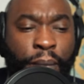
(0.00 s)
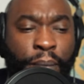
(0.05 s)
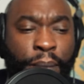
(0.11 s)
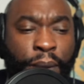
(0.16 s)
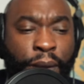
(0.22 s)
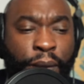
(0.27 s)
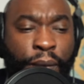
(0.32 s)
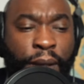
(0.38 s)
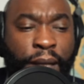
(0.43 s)

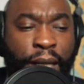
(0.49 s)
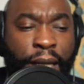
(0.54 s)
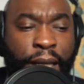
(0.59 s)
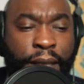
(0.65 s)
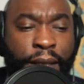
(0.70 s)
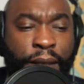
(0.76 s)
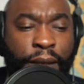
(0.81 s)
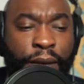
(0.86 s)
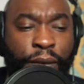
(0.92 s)
But what
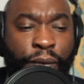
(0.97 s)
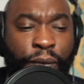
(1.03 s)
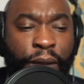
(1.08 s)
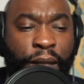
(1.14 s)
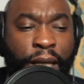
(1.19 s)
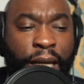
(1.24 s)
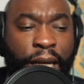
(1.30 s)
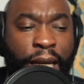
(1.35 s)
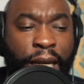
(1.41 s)
I
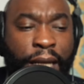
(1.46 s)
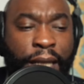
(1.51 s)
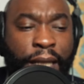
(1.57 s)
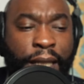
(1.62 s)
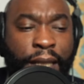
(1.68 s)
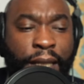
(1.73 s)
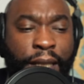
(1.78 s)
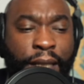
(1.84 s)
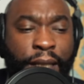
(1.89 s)
what
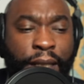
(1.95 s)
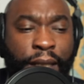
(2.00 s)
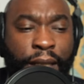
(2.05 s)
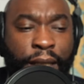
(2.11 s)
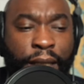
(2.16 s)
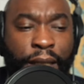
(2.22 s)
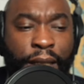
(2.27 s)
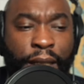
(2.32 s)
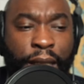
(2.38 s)
I
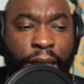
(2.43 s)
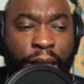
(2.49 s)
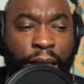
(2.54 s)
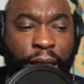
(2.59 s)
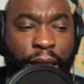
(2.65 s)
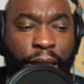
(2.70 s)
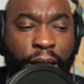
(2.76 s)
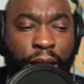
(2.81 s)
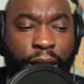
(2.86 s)

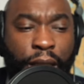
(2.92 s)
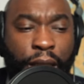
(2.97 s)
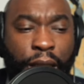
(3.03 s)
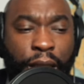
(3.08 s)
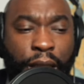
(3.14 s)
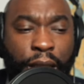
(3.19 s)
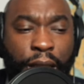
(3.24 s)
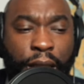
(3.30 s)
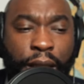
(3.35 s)

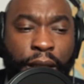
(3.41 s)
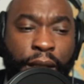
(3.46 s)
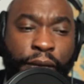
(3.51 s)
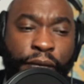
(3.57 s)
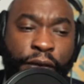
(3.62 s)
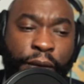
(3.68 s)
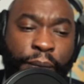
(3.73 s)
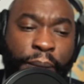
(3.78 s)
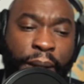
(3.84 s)

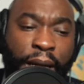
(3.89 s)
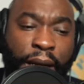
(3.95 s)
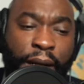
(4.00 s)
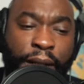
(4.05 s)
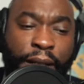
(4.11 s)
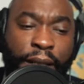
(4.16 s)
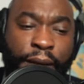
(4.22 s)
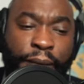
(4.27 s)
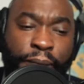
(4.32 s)
loved
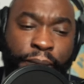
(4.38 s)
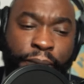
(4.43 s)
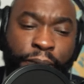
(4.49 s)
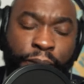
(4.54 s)
about it